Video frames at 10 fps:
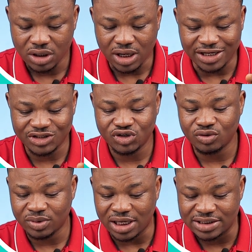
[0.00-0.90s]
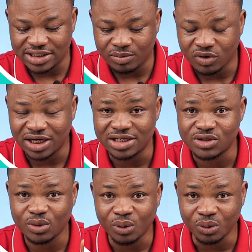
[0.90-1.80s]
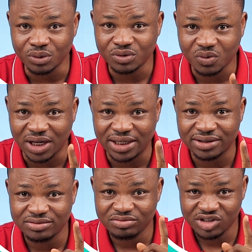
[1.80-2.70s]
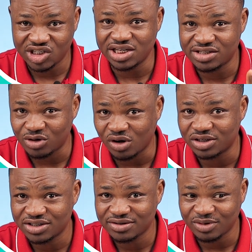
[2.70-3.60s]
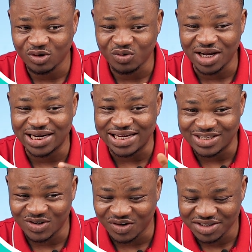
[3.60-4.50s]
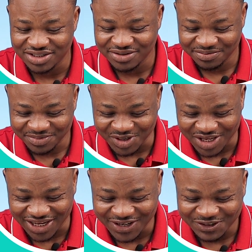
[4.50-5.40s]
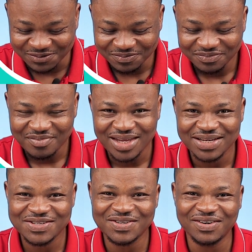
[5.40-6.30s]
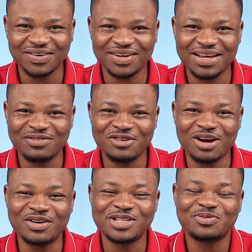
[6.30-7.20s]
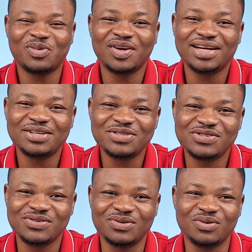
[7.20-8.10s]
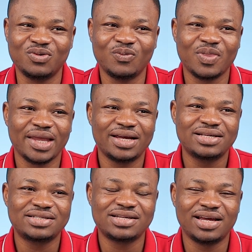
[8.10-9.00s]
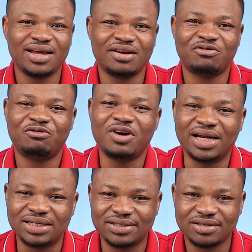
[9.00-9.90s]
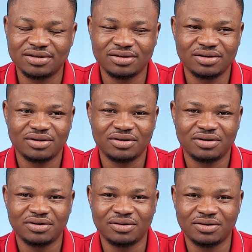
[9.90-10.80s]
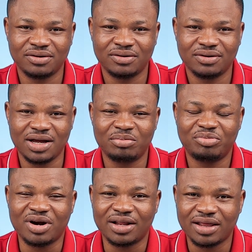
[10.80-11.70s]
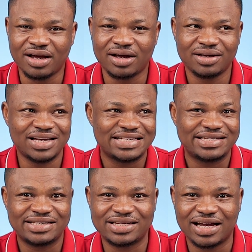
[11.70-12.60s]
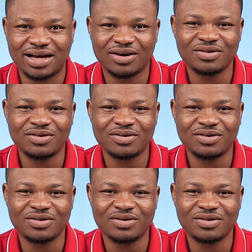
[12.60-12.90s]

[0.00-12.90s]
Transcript: assume that someone is old when she is not or when he's not. Okay, so if you are responding to, say, a friend or a brother, a sister,